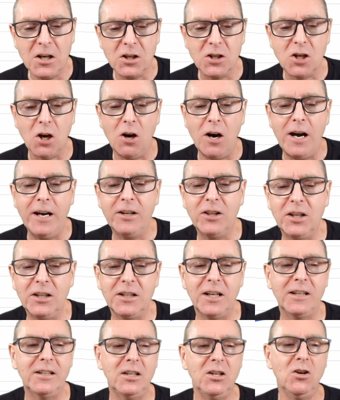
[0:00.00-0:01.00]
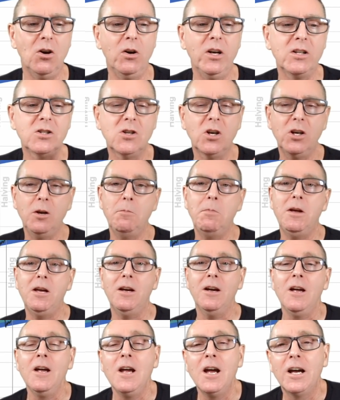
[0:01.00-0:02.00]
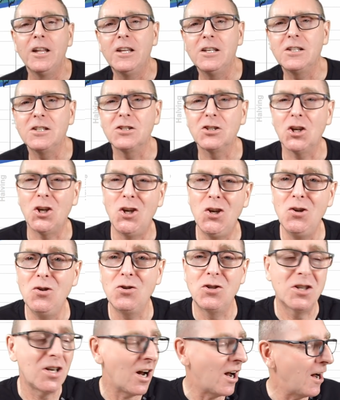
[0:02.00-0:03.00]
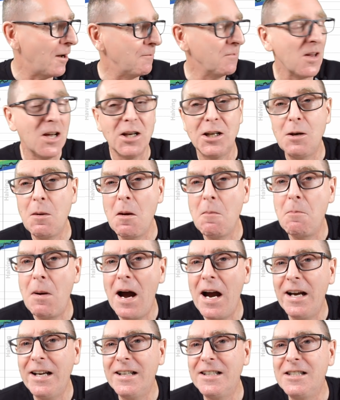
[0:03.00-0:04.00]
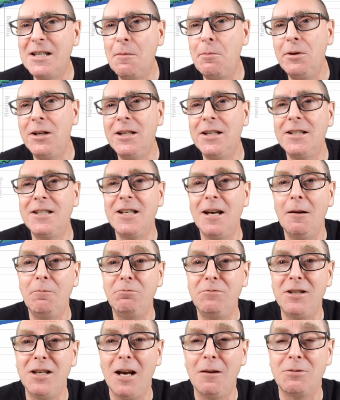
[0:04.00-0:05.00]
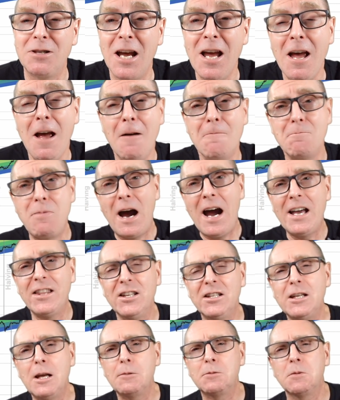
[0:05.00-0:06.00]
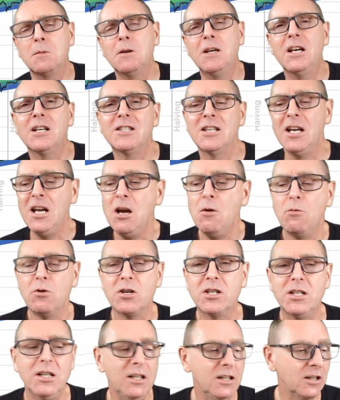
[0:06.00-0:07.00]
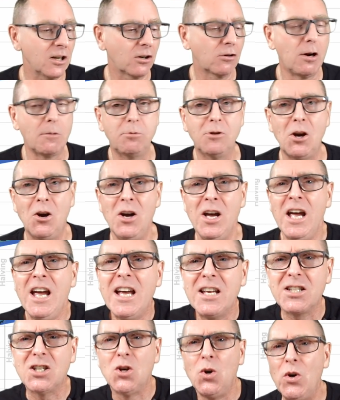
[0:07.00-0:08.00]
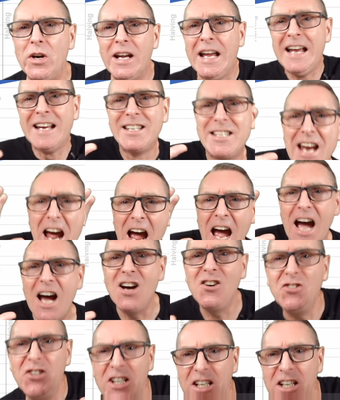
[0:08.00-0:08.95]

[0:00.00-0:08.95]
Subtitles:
So I think that, you know, it's going to be this is a huge time to be buying the dippy dip dips, buying the dips, because we're seeing the crypto is going down,